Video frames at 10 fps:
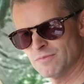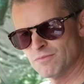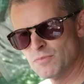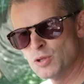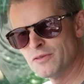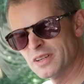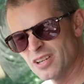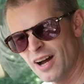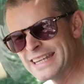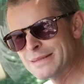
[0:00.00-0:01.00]
move a
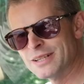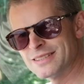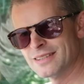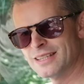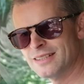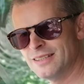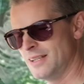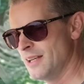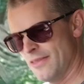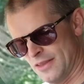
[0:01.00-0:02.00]
tiny bit and
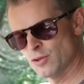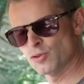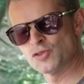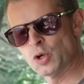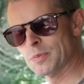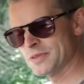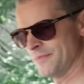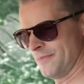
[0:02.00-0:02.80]
then you're stopped.